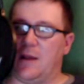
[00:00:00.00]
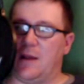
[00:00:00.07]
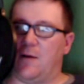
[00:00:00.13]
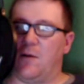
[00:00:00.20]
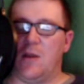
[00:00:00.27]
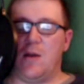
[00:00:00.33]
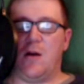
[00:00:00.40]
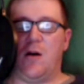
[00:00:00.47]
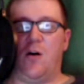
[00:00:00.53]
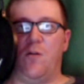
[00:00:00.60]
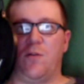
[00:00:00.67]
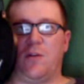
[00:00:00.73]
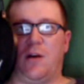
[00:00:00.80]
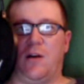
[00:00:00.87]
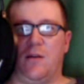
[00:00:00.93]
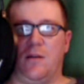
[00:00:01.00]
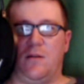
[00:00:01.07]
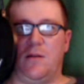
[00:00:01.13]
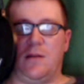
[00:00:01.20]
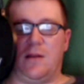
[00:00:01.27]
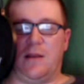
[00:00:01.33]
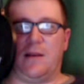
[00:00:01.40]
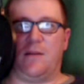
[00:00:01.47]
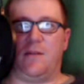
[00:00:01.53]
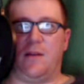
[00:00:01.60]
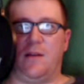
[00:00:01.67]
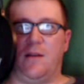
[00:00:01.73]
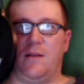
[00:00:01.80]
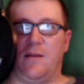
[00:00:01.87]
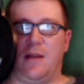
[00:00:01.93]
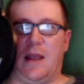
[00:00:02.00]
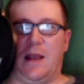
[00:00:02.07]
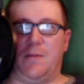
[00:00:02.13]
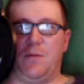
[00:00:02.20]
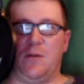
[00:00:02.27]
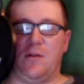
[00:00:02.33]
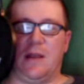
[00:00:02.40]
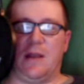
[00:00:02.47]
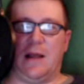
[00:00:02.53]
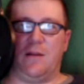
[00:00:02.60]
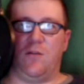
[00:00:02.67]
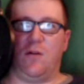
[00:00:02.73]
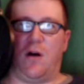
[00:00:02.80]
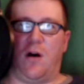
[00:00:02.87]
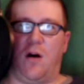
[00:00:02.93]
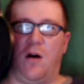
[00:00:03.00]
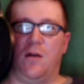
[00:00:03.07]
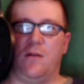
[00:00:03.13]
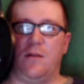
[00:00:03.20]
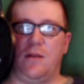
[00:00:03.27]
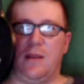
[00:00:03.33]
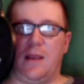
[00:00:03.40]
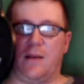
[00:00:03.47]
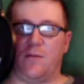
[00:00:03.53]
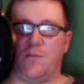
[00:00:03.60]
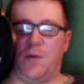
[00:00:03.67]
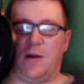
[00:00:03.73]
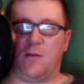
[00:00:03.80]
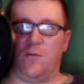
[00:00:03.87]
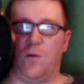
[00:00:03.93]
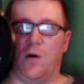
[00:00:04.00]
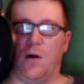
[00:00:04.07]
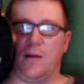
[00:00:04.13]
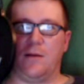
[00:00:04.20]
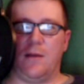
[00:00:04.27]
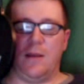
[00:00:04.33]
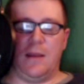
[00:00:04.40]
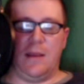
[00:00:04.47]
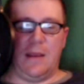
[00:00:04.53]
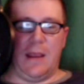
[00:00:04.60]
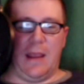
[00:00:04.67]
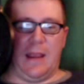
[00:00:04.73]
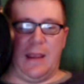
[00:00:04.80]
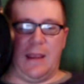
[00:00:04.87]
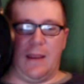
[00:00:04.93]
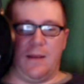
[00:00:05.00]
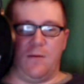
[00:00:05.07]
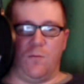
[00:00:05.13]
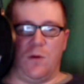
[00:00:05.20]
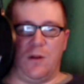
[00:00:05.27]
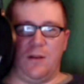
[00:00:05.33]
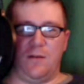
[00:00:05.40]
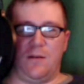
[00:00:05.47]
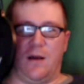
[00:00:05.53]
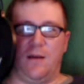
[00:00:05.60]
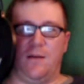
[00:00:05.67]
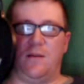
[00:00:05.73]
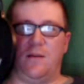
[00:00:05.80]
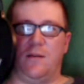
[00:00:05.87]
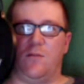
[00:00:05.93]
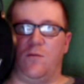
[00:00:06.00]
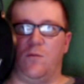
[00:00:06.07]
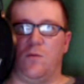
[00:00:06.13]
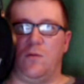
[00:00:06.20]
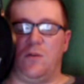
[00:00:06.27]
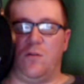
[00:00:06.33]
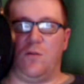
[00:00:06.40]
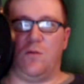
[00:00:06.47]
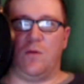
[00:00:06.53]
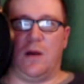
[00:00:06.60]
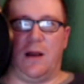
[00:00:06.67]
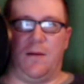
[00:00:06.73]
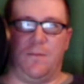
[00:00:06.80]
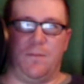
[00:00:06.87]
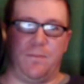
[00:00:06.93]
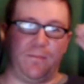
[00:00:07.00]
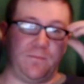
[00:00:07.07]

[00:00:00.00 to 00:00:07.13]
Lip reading: Now, Overdog, like I said, is an app you can download on the Xbox One, and what it does is you